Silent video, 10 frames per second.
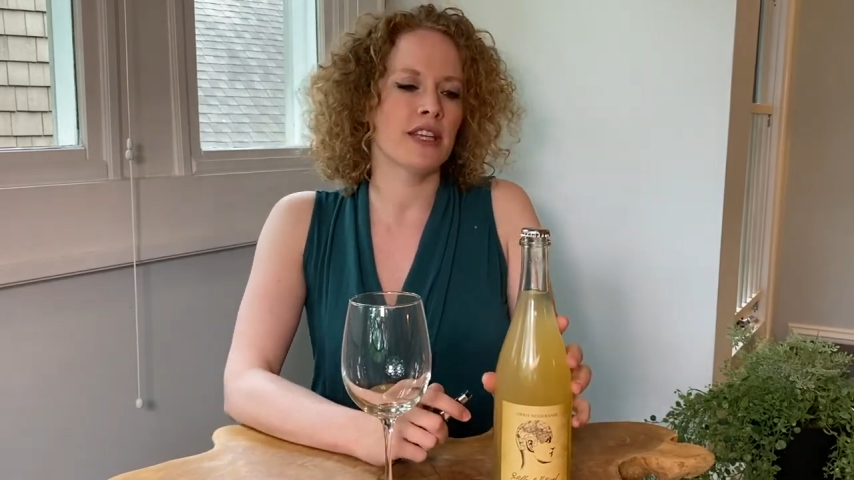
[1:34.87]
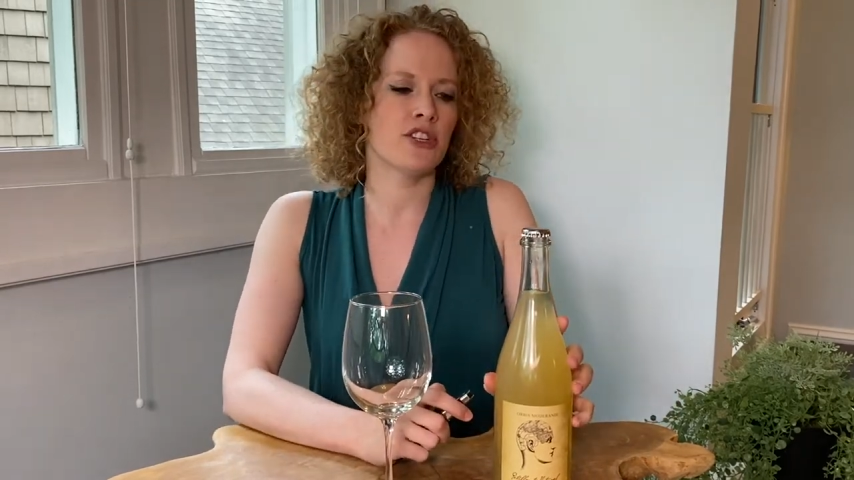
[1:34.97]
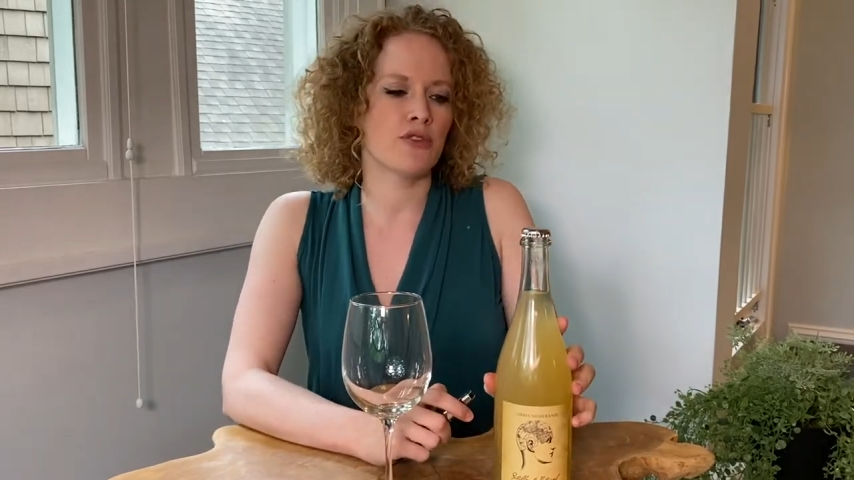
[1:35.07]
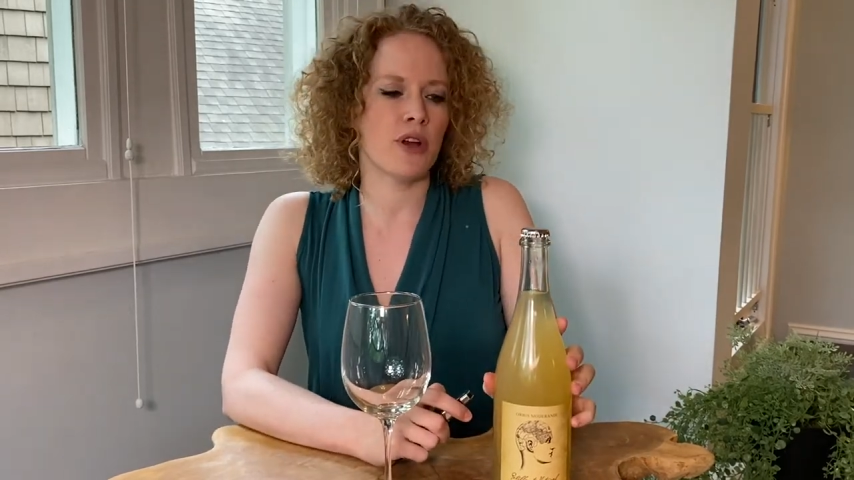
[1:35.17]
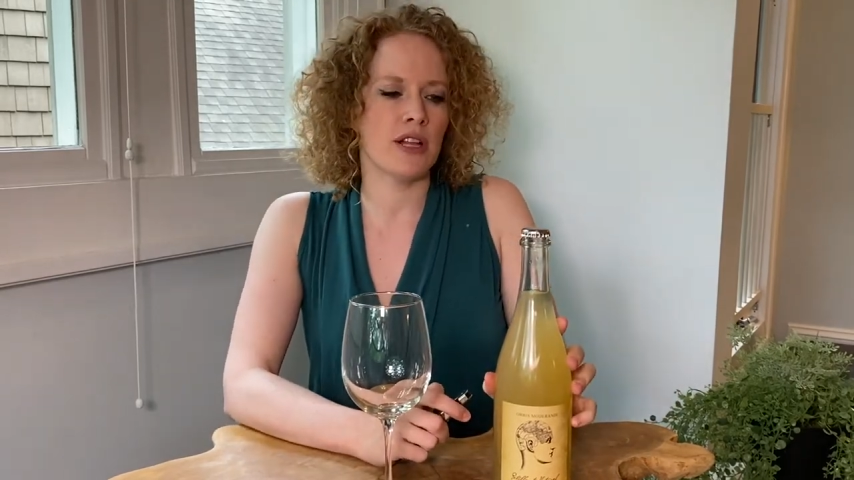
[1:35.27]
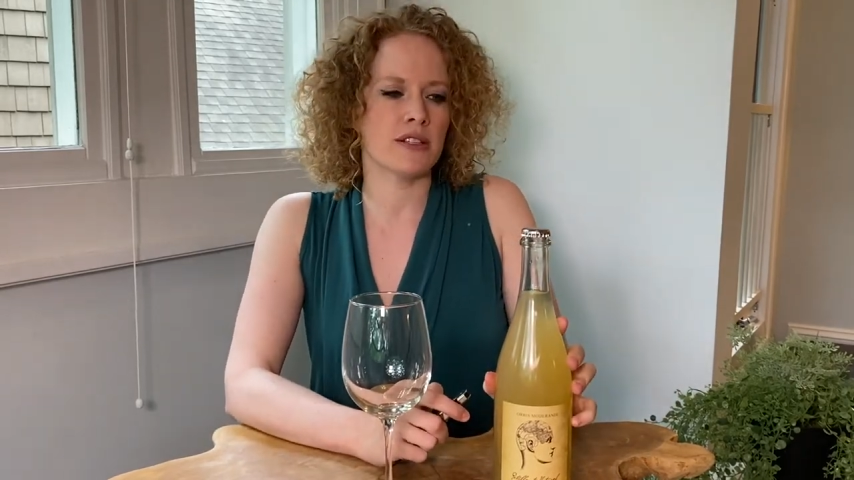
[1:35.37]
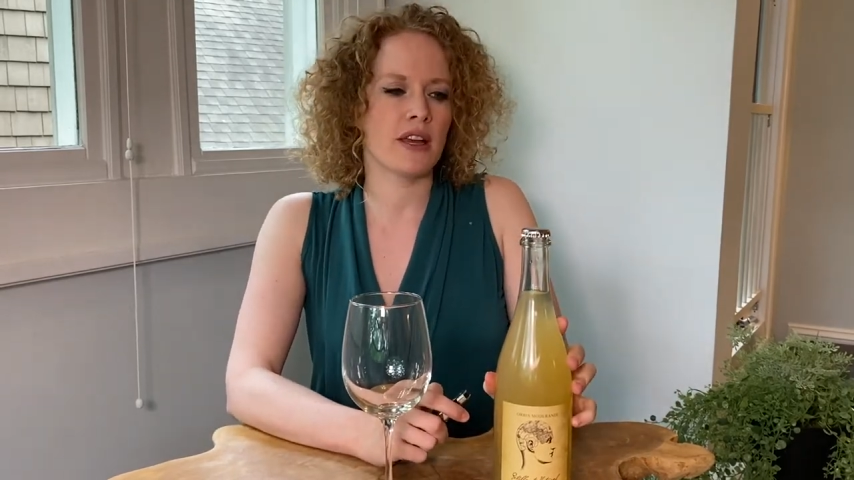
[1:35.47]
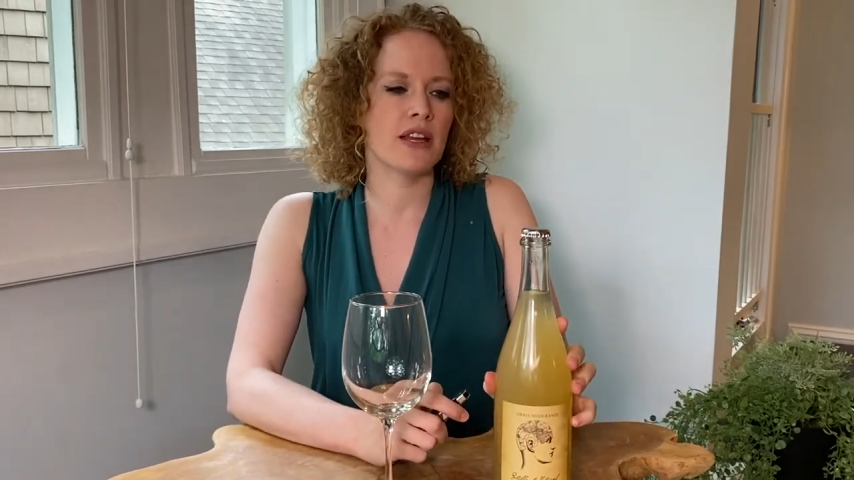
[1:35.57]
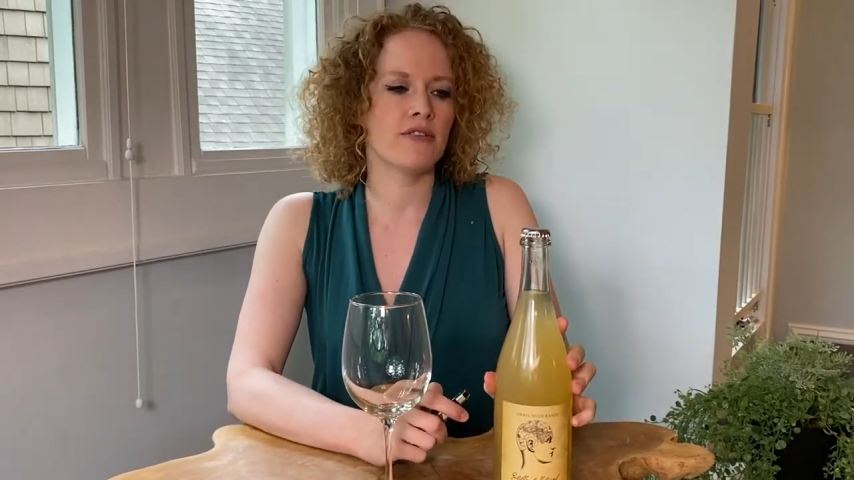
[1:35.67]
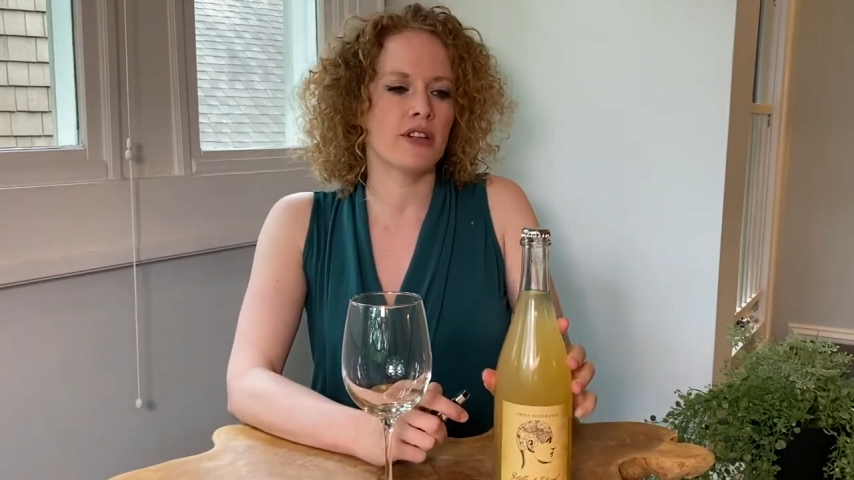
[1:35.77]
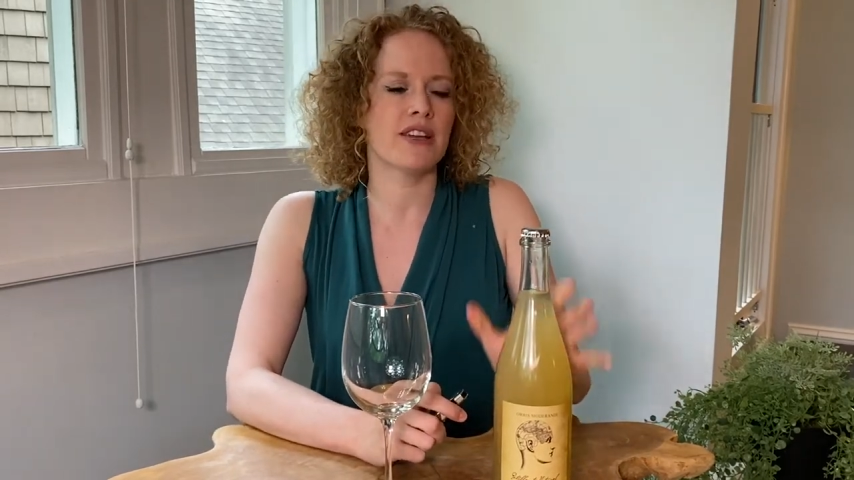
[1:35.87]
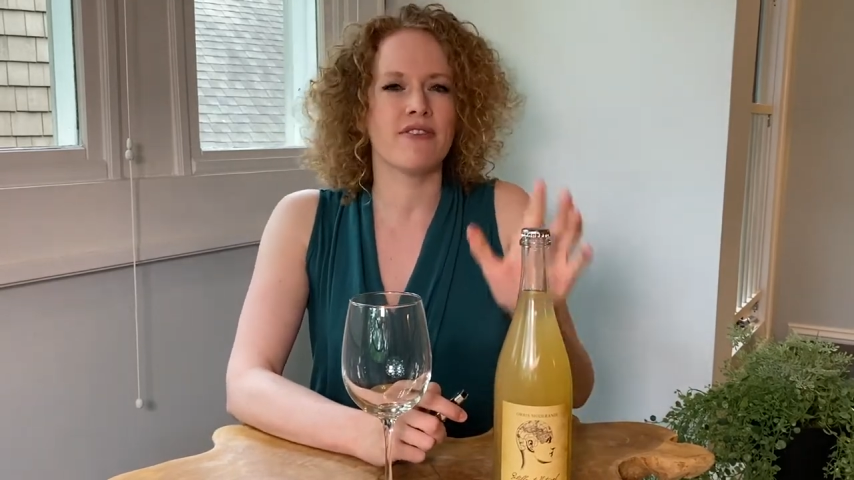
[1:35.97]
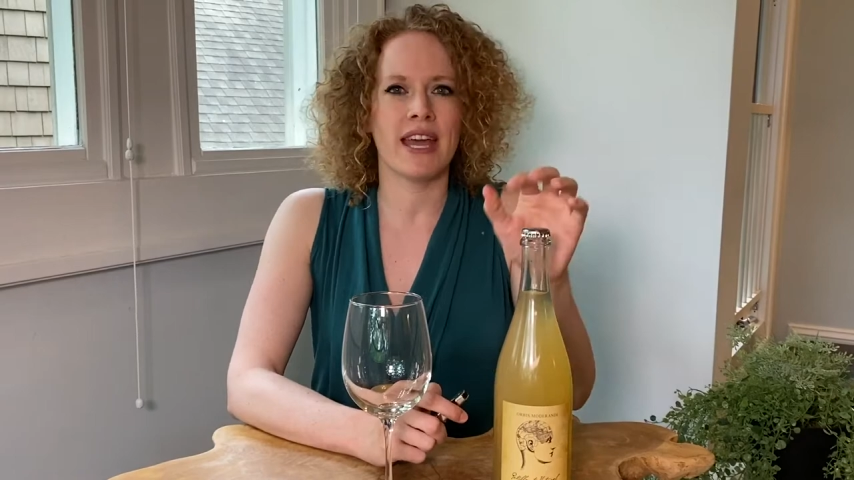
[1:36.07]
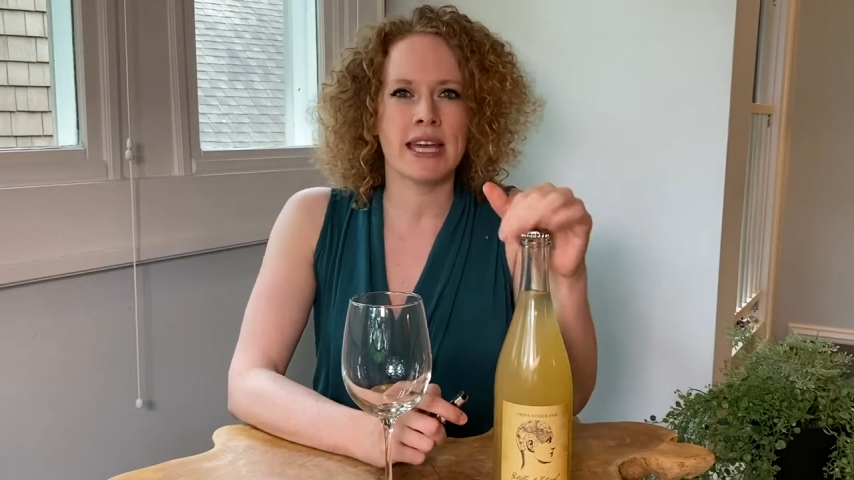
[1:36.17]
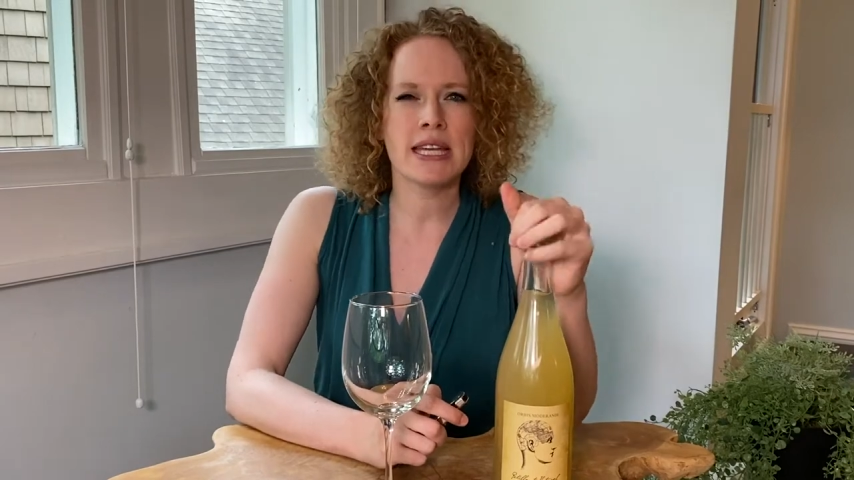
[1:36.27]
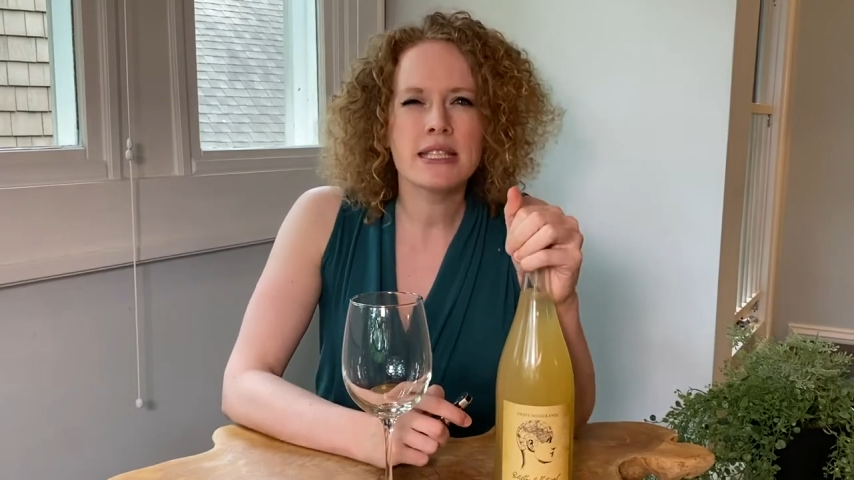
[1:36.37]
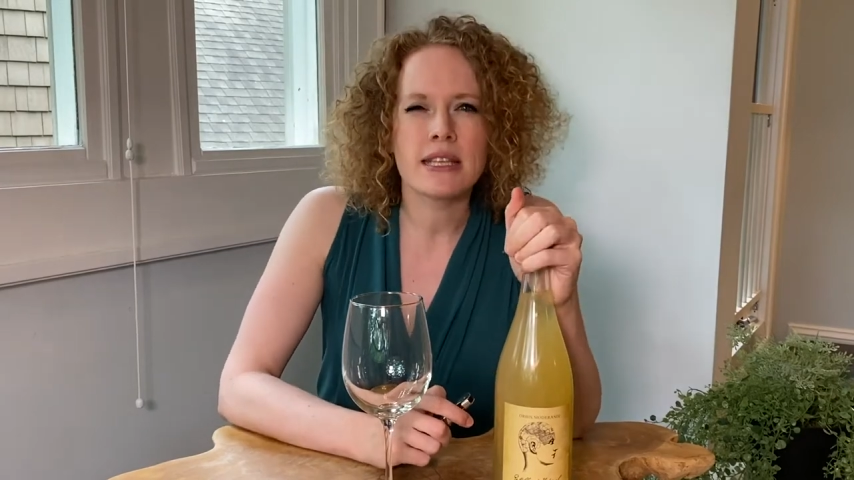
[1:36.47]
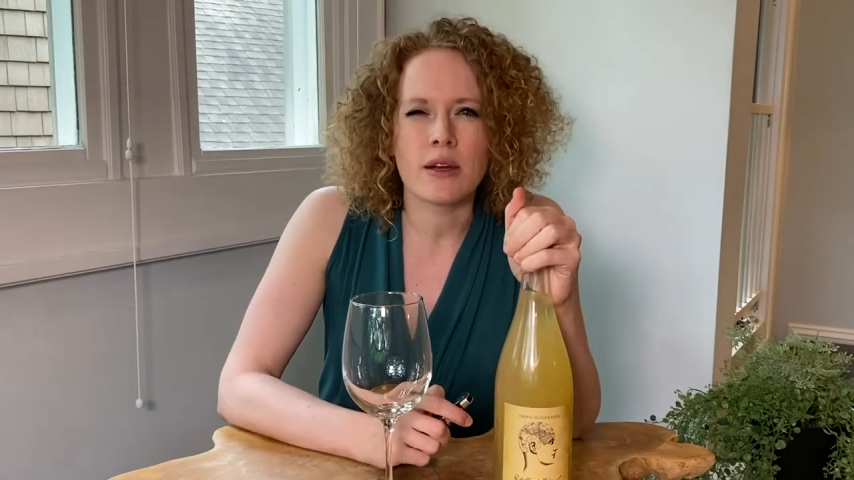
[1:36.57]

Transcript: Naturel as kind of like Vegas,